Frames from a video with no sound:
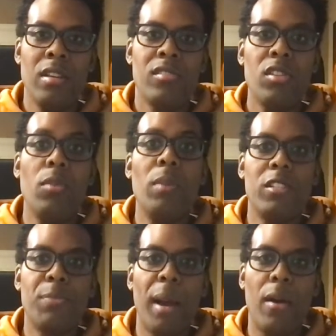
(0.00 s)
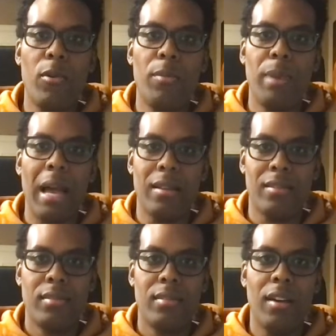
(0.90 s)
So much power-packed
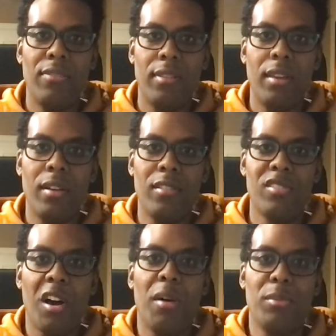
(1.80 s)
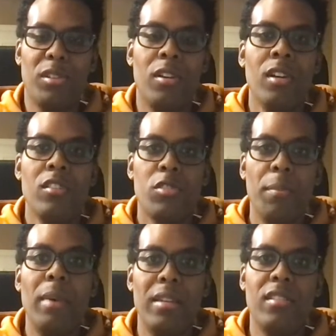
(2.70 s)
stuff there. Psalms are
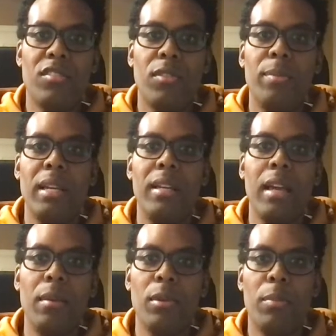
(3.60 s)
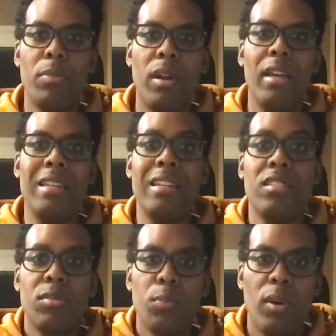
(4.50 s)
tremendous for being able to pray and
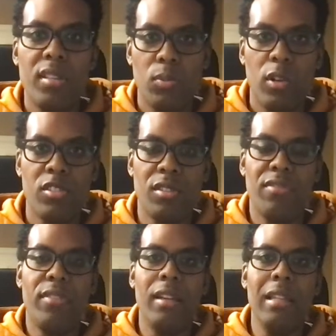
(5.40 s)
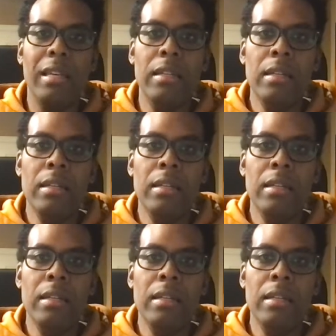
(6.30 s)
express what you're feeling.